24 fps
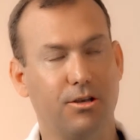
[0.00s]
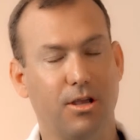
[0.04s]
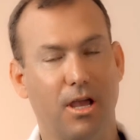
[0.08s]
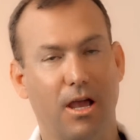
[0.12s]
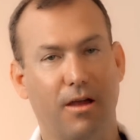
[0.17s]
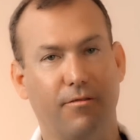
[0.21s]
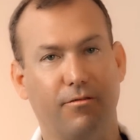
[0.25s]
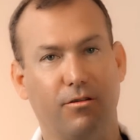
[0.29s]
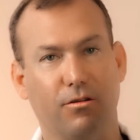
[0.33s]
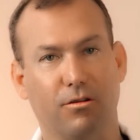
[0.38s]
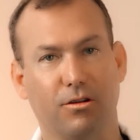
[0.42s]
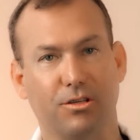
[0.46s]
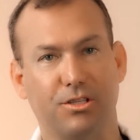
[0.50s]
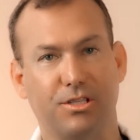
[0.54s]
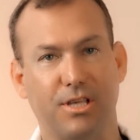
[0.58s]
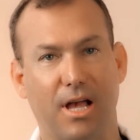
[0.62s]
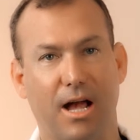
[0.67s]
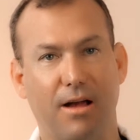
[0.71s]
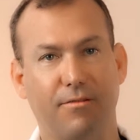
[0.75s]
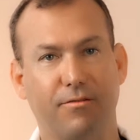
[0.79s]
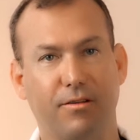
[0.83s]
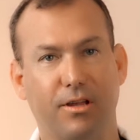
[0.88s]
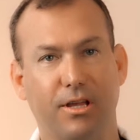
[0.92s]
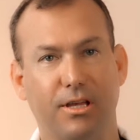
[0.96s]
You have your
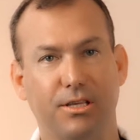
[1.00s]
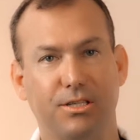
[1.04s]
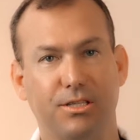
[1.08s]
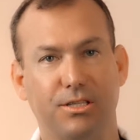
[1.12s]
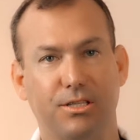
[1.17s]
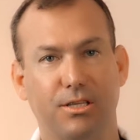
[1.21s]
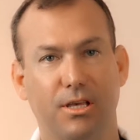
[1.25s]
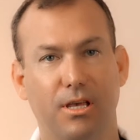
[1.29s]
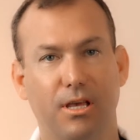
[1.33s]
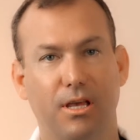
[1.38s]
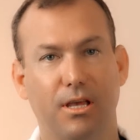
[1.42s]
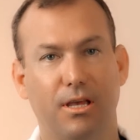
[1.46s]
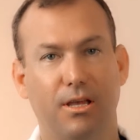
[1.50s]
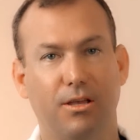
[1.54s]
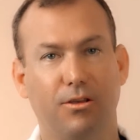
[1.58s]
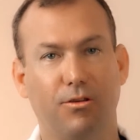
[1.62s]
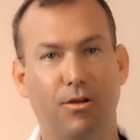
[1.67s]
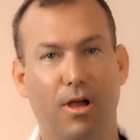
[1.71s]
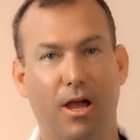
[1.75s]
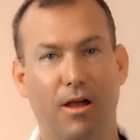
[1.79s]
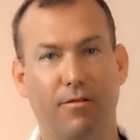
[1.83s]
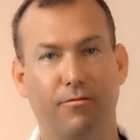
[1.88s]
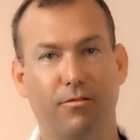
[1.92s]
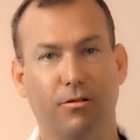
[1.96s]
esophagus,
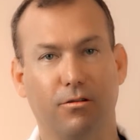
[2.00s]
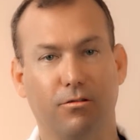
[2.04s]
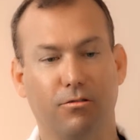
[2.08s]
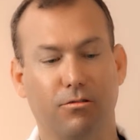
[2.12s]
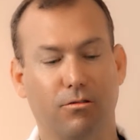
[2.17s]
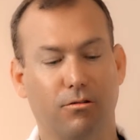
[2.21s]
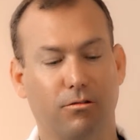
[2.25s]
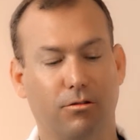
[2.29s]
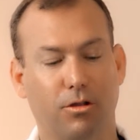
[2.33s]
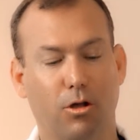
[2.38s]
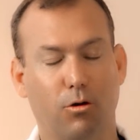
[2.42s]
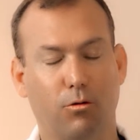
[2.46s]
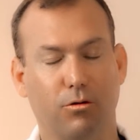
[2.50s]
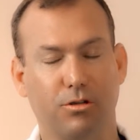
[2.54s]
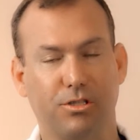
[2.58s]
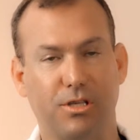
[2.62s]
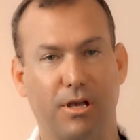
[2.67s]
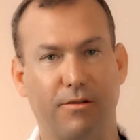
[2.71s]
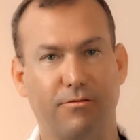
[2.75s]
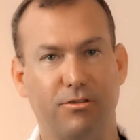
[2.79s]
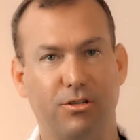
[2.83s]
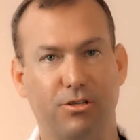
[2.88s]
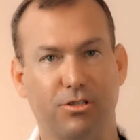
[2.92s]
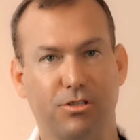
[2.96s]
you have your lower
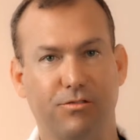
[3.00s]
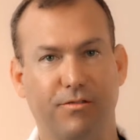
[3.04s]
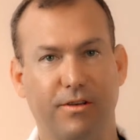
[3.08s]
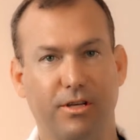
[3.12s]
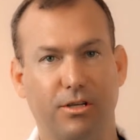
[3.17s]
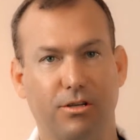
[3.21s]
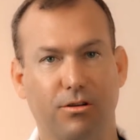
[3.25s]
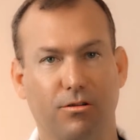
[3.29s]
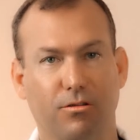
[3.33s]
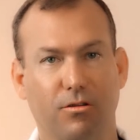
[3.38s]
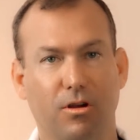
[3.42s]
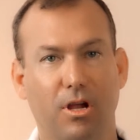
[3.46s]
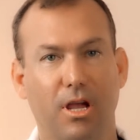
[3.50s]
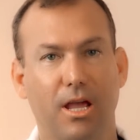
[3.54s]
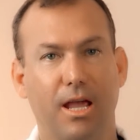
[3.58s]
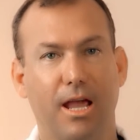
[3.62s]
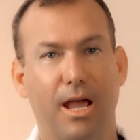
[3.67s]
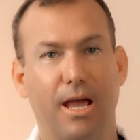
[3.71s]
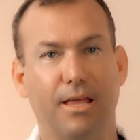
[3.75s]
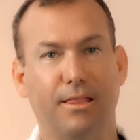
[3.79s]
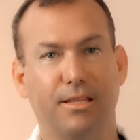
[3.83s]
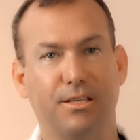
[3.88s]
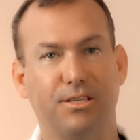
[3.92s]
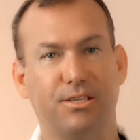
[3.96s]
esophageal sphincter,
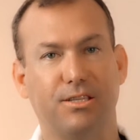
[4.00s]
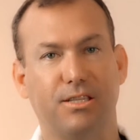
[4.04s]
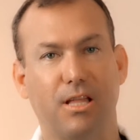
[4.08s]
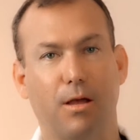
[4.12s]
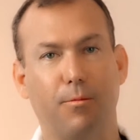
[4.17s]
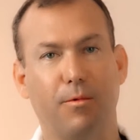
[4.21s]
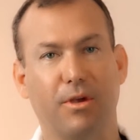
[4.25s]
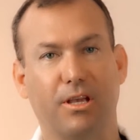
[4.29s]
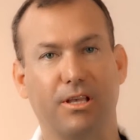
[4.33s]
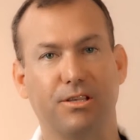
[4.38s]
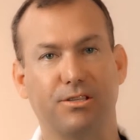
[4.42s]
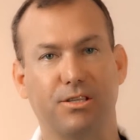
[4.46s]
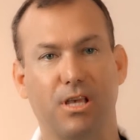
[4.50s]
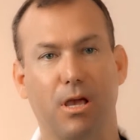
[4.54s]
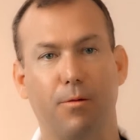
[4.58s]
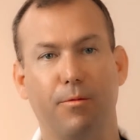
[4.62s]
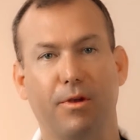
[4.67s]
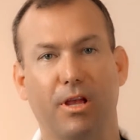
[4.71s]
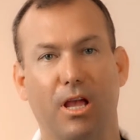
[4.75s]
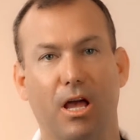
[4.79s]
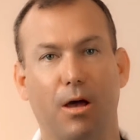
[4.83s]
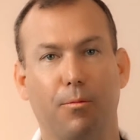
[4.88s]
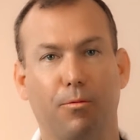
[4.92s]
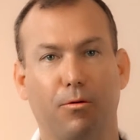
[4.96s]
and the stomach is
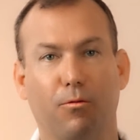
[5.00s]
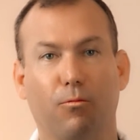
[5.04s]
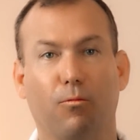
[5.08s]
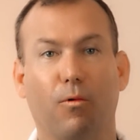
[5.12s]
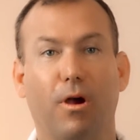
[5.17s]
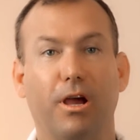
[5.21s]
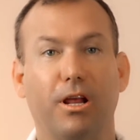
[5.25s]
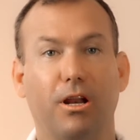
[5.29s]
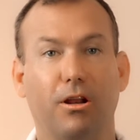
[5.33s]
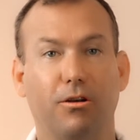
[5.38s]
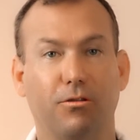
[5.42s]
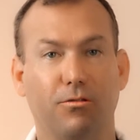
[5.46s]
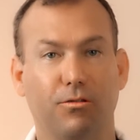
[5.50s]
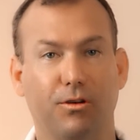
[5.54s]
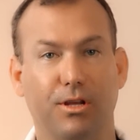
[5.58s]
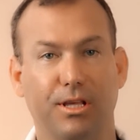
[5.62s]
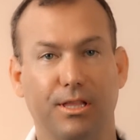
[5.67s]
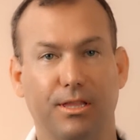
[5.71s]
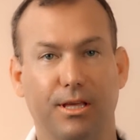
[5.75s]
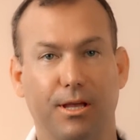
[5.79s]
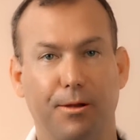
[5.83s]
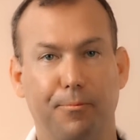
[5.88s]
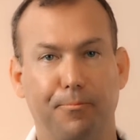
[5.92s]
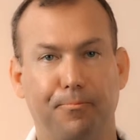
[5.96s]
coming up right
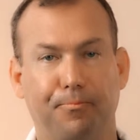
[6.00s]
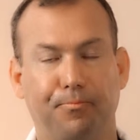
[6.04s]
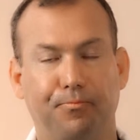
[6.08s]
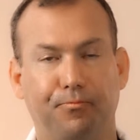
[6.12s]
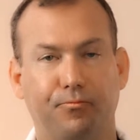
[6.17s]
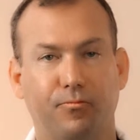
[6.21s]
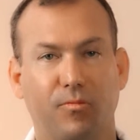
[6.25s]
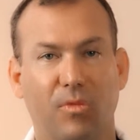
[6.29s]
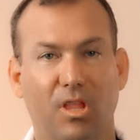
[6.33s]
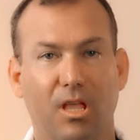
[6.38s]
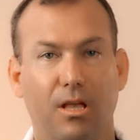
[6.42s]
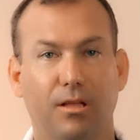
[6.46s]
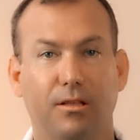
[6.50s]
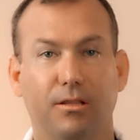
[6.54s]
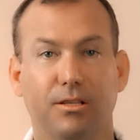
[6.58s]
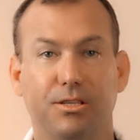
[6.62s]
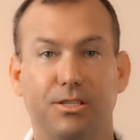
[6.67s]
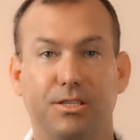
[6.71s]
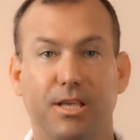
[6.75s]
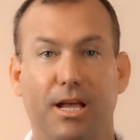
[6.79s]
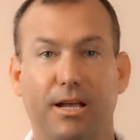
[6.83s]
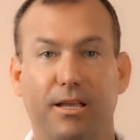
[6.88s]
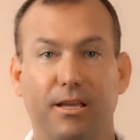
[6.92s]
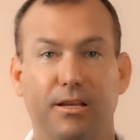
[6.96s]
underneath it.
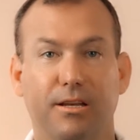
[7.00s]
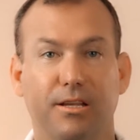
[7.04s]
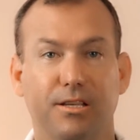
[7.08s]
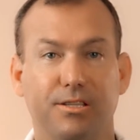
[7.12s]
Second